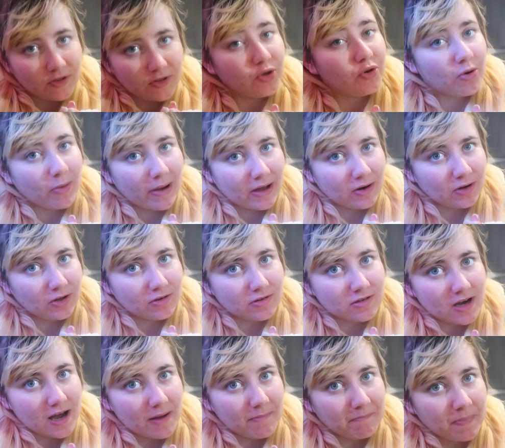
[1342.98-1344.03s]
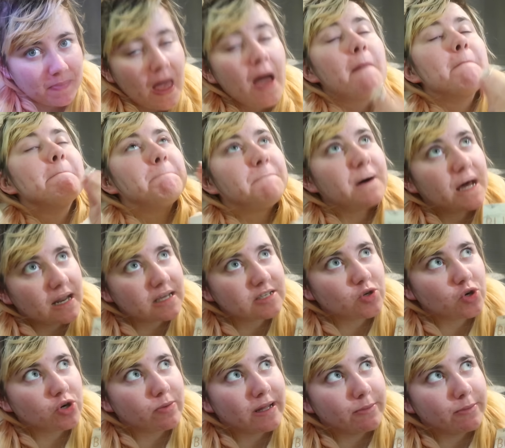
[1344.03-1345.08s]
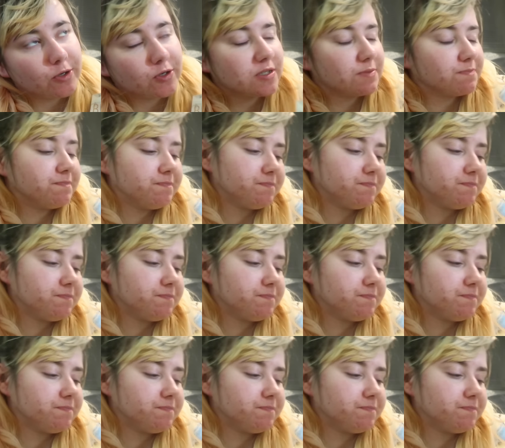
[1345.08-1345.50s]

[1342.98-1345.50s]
you know I had a good time. But let's talk about the books.